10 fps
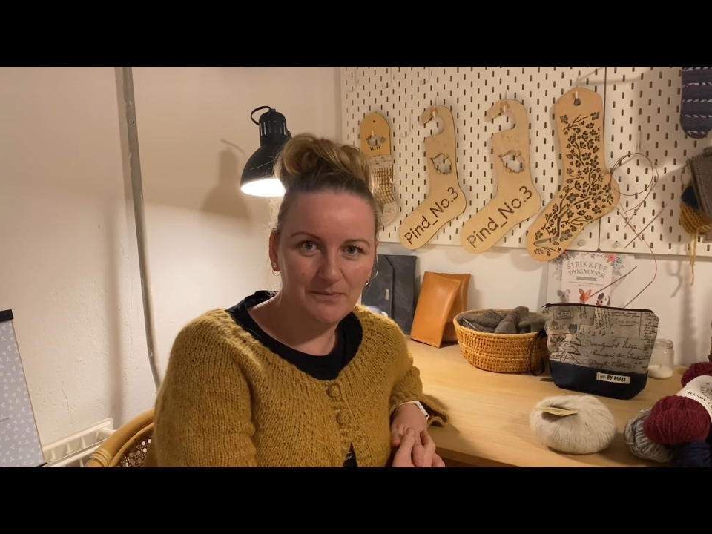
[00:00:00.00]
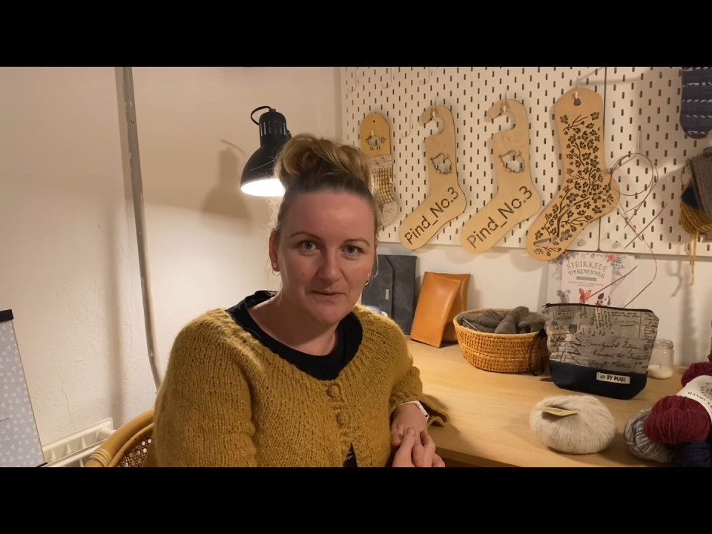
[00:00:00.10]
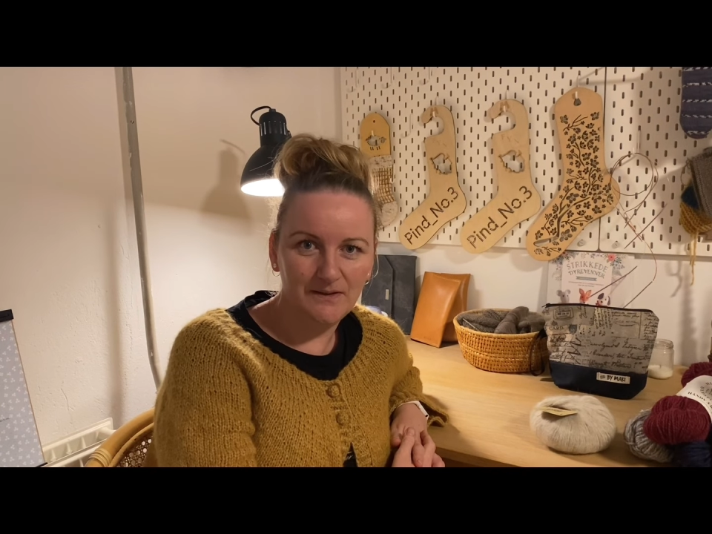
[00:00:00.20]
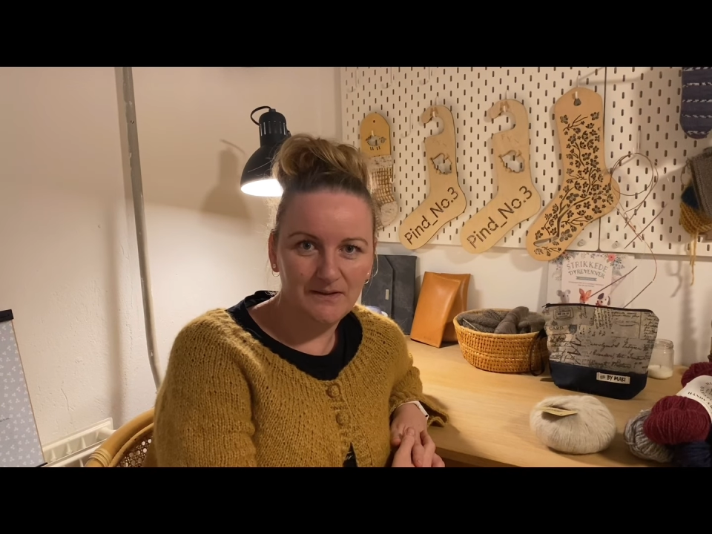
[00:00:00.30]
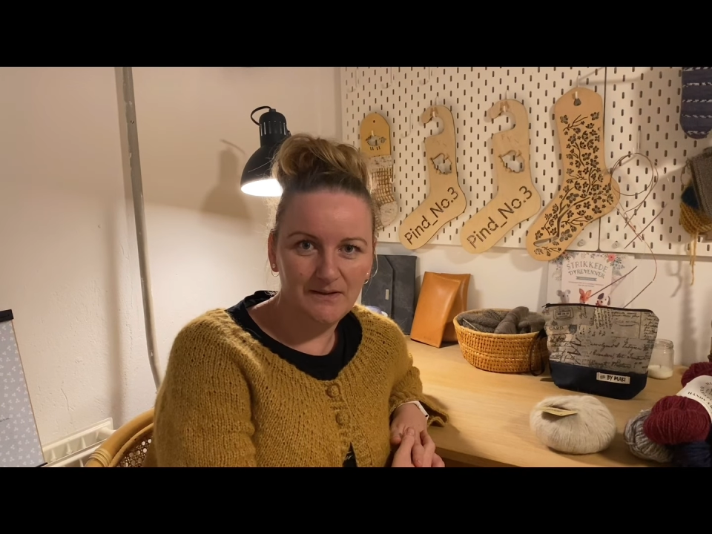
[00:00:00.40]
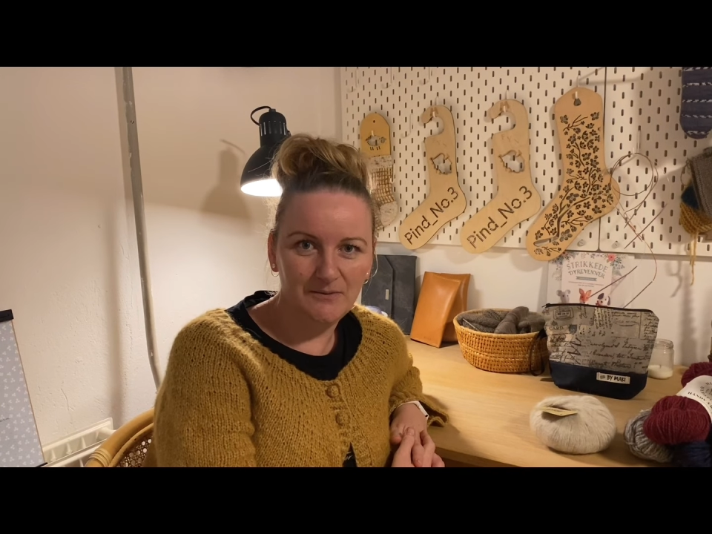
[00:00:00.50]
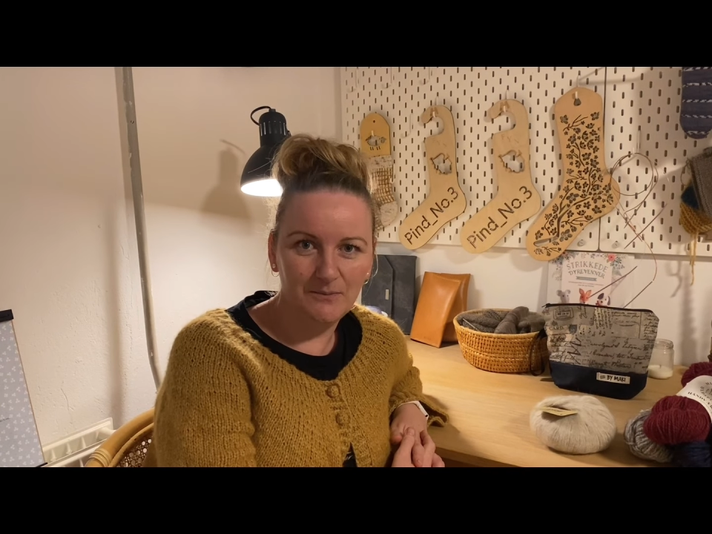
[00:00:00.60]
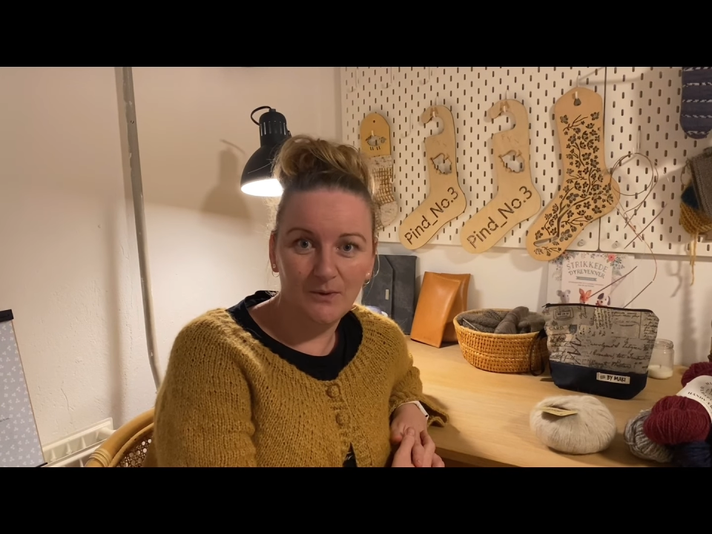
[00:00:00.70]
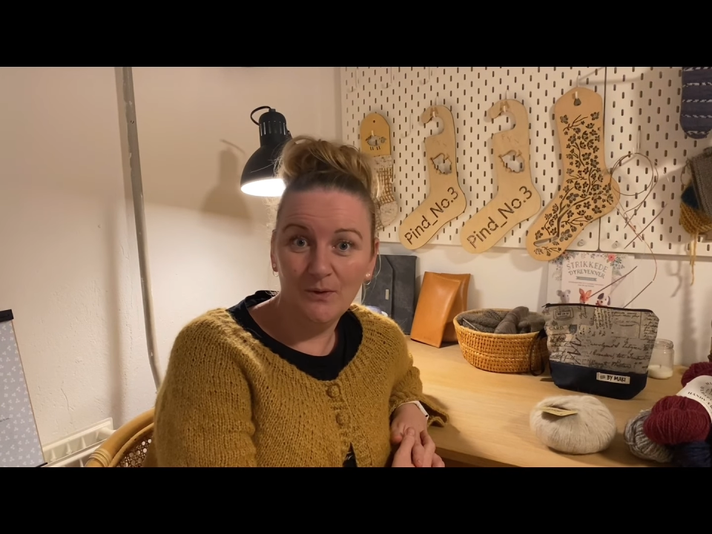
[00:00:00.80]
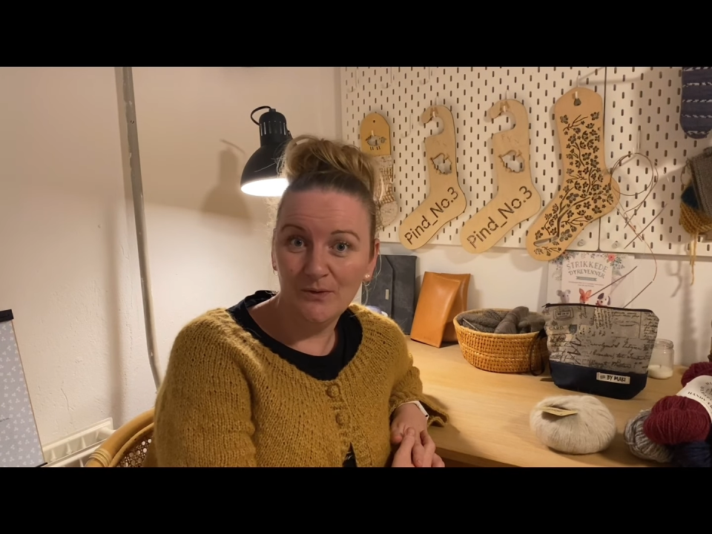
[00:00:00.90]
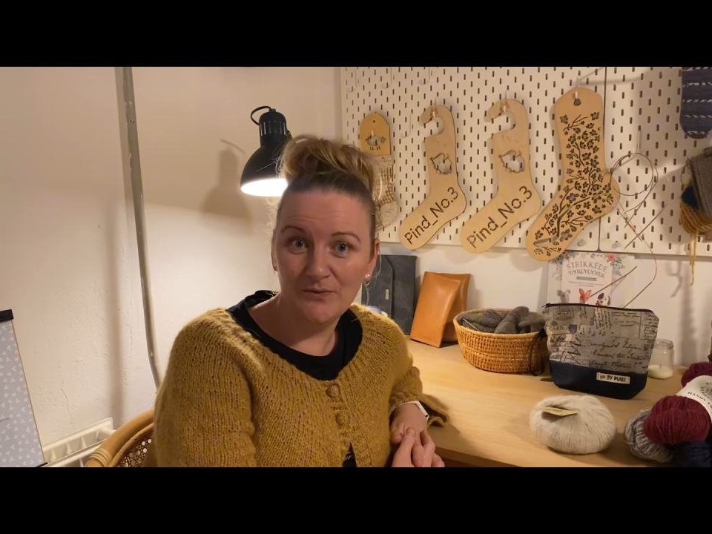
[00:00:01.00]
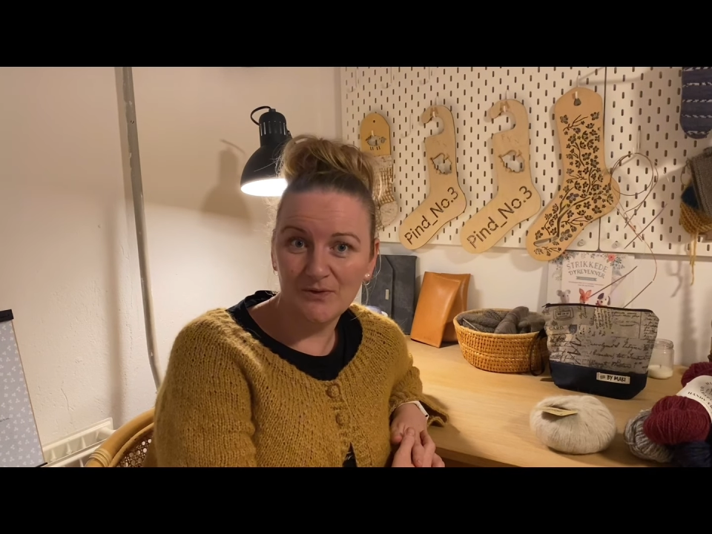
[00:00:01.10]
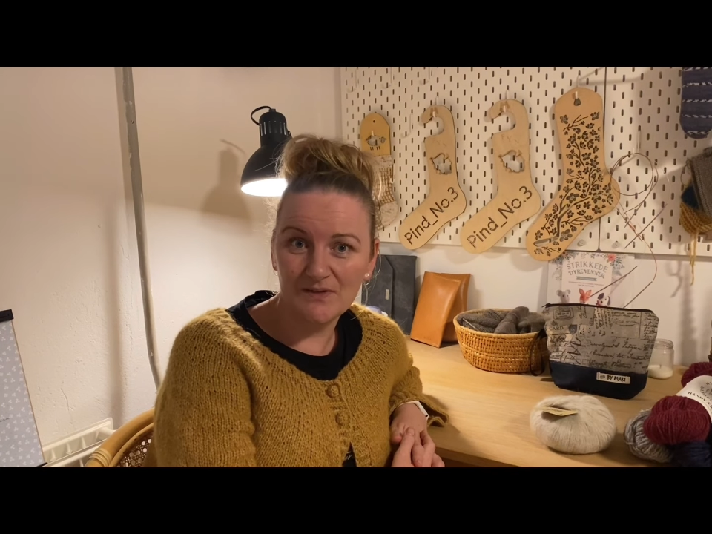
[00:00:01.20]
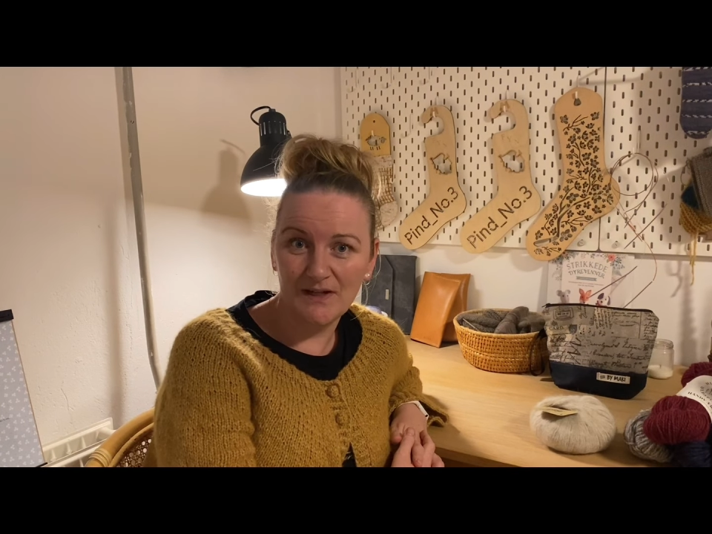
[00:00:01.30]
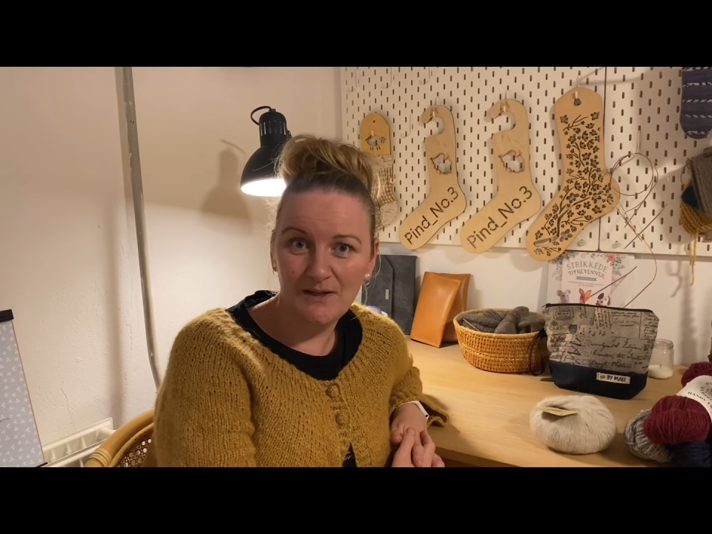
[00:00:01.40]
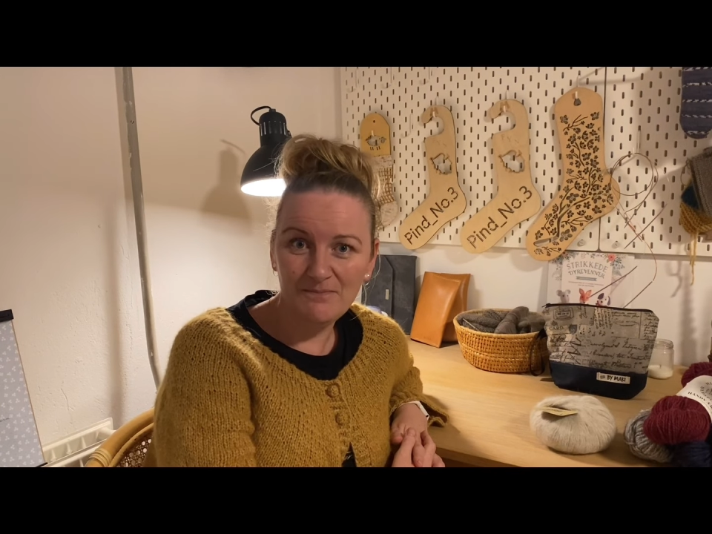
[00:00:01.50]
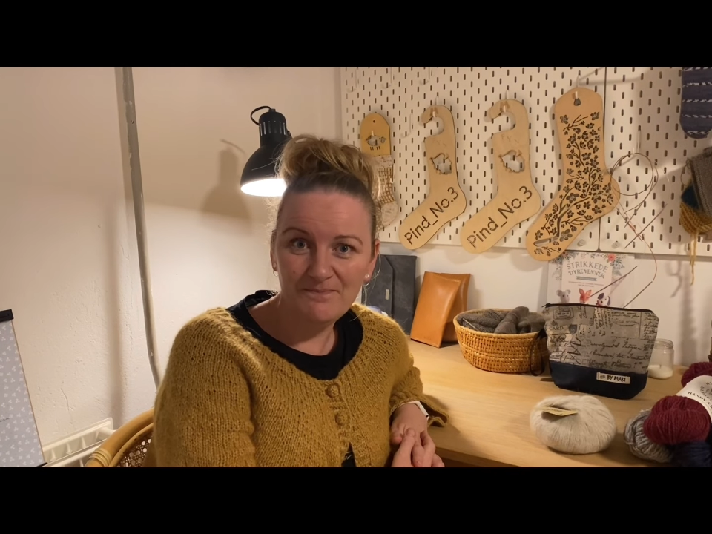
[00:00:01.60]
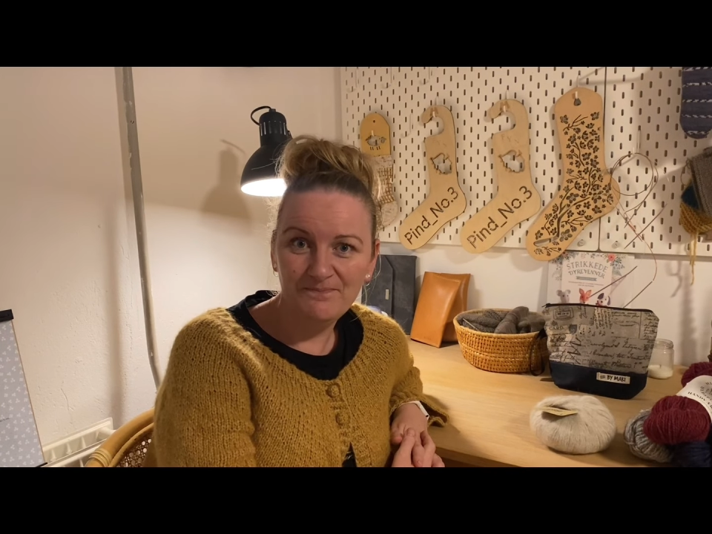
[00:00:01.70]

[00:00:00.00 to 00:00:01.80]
any more of your time.